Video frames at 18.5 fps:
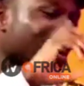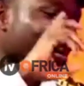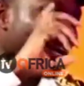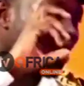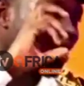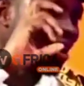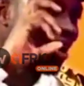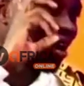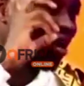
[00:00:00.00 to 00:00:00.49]

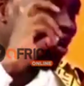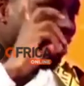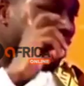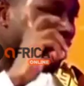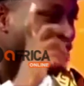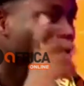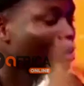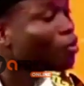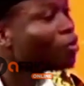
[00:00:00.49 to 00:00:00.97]
I, I
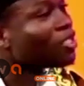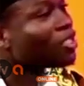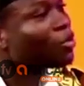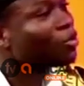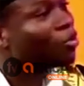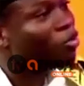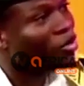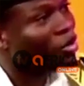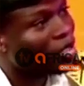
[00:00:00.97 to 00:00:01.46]
use
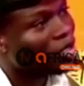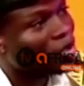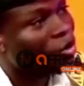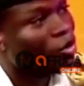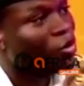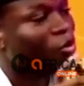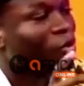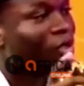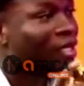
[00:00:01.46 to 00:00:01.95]
priest to
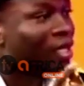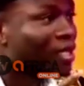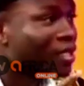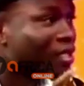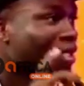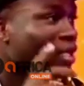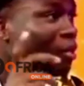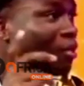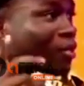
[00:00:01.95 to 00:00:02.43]
represent
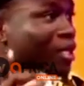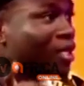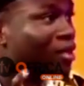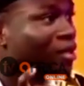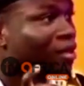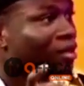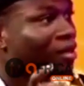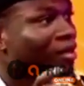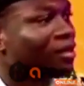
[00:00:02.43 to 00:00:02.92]
something
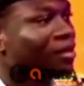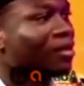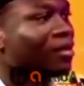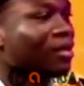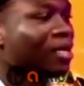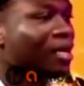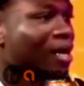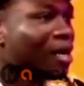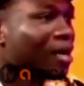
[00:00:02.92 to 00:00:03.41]

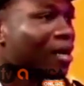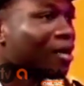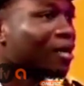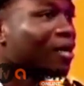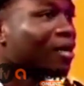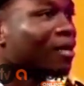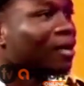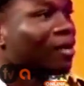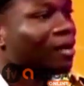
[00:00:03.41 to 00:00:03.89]
mm. that
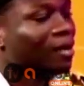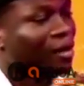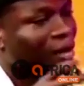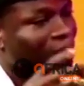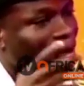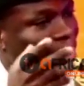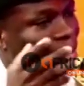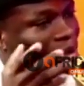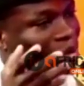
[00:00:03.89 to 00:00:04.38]

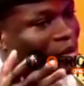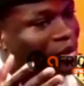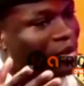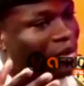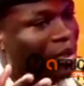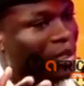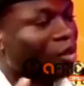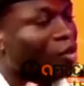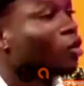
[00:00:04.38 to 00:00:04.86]
um,
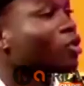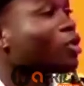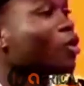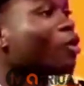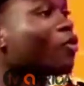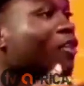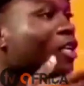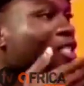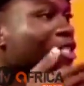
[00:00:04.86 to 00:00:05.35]
the daughter
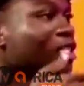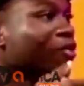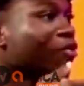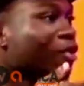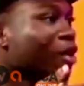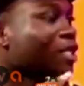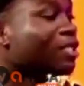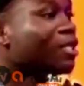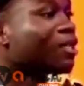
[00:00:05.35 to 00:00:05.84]
of the chief
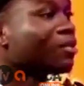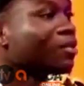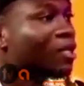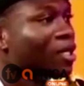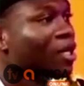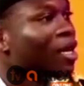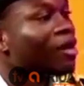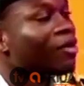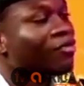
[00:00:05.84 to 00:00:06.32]
has slept
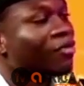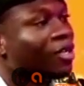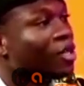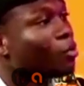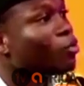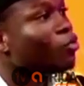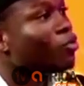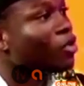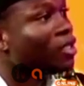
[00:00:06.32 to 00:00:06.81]
in love with the
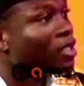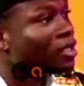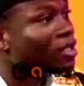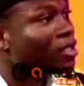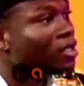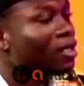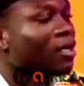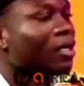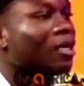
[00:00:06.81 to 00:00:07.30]

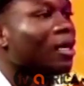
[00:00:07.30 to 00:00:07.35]
priest. Mm.